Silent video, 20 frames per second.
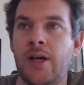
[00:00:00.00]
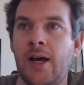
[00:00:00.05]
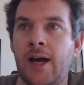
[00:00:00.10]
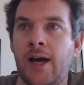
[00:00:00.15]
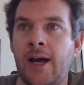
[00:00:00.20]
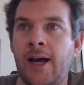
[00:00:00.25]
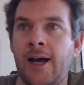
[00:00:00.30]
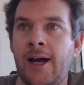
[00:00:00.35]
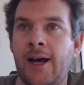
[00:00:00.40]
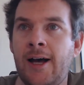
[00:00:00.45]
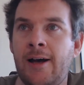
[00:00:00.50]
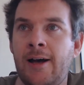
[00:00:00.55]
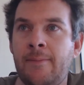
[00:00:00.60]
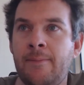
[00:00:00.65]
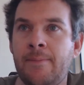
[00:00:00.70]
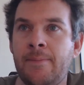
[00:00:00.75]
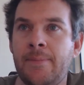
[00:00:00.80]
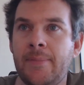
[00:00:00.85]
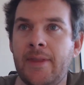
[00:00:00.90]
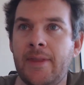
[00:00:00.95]

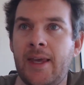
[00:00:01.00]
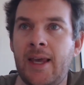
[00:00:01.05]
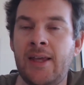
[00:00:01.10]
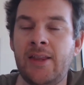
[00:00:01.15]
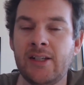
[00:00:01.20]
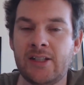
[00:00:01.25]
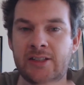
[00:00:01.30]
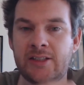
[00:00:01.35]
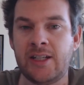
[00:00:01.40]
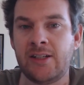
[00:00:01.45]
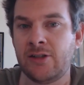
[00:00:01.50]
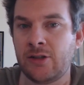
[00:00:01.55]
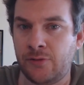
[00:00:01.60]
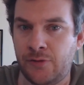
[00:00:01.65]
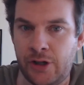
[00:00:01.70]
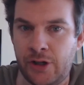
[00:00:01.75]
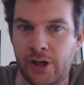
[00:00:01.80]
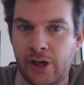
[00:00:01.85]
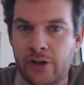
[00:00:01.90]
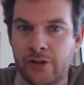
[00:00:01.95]
in the Steelers
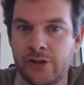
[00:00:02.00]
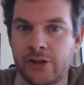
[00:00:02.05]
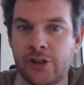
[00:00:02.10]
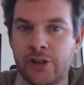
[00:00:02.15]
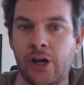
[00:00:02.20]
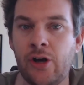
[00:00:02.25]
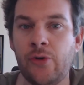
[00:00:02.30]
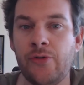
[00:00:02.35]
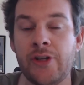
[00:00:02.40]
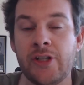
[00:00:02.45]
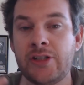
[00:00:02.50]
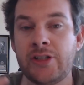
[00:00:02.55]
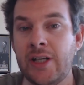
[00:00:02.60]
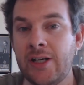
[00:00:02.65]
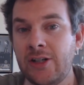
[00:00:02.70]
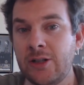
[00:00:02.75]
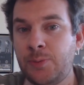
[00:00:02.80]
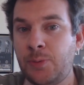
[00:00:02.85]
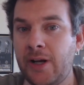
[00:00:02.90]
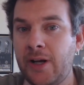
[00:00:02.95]
videos. So the
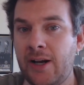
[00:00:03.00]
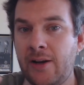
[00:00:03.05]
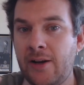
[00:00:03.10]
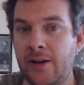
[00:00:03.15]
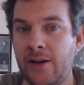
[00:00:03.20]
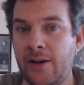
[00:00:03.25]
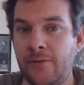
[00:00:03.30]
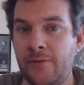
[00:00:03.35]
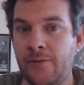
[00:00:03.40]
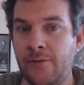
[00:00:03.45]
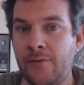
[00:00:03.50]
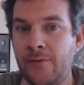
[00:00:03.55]
Steelers put out a